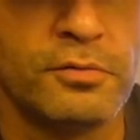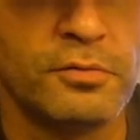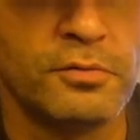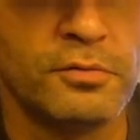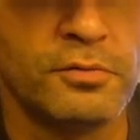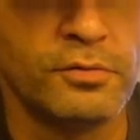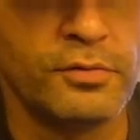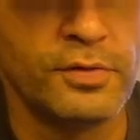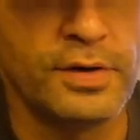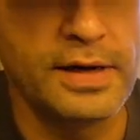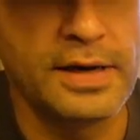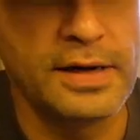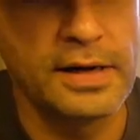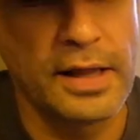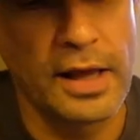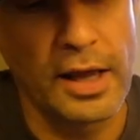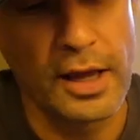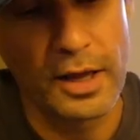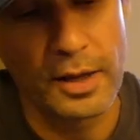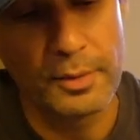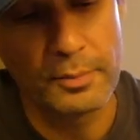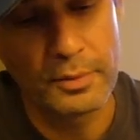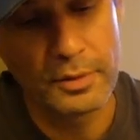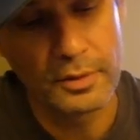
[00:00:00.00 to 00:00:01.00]
V
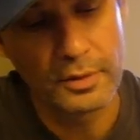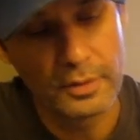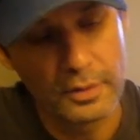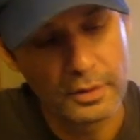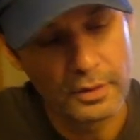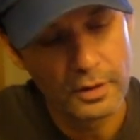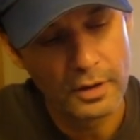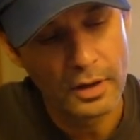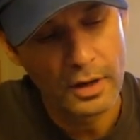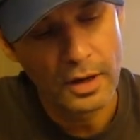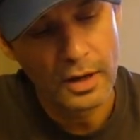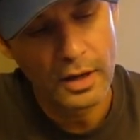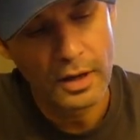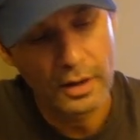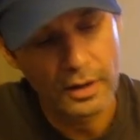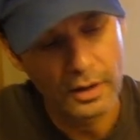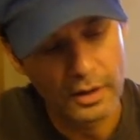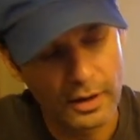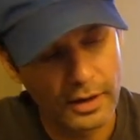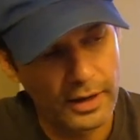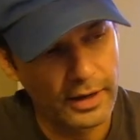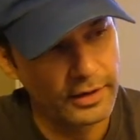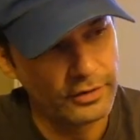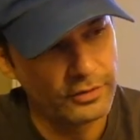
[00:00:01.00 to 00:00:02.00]
name.
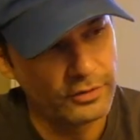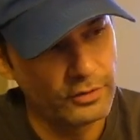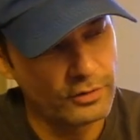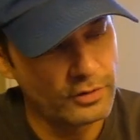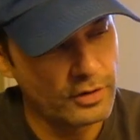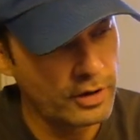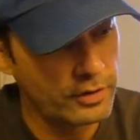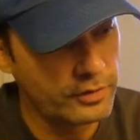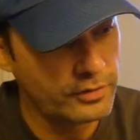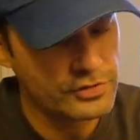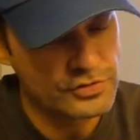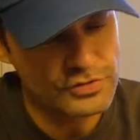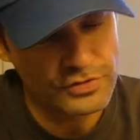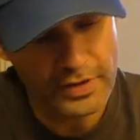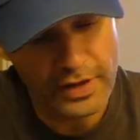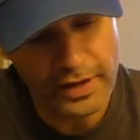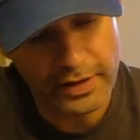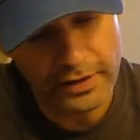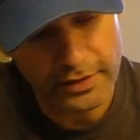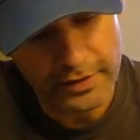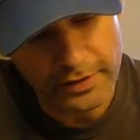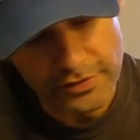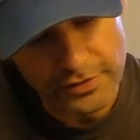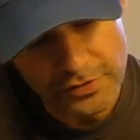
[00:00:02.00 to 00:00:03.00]
I do notice
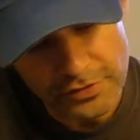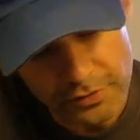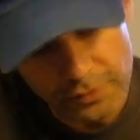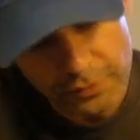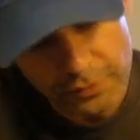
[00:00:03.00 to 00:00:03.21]
that it is